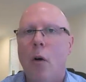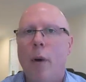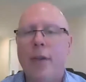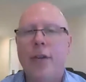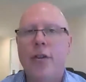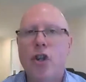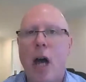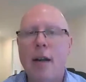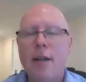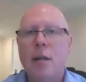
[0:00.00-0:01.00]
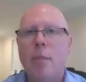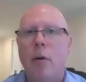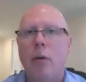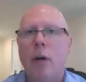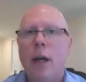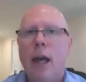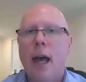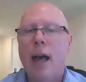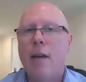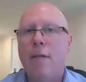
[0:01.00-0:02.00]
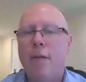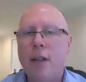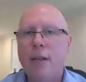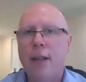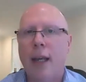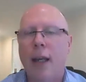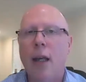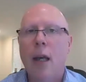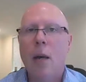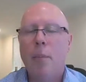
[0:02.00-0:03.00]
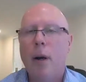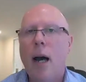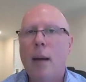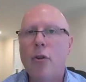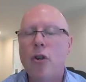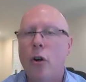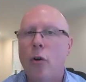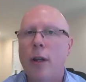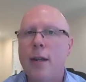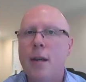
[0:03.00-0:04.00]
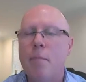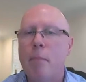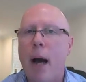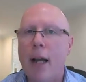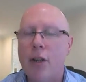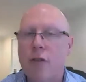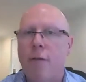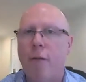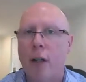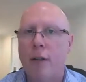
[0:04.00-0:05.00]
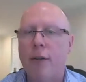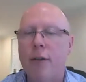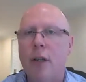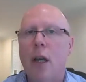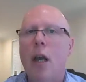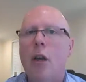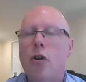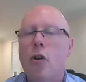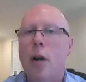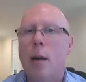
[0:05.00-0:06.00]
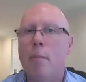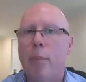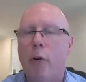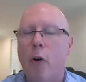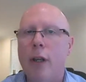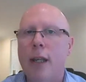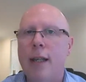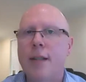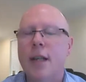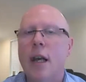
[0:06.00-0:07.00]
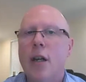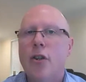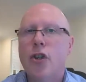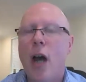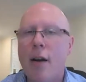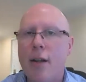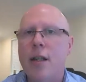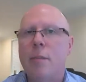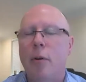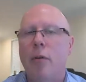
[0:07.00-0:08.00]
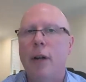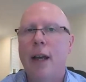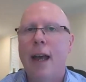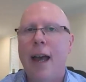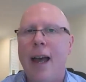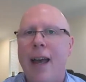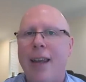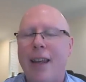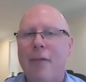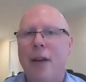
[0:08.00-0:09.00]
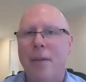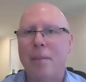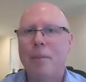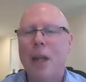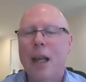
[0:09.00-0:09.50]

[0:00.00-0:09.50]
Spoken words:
With charitable funding, perhaps you're going to match fund your employees' charitable giving.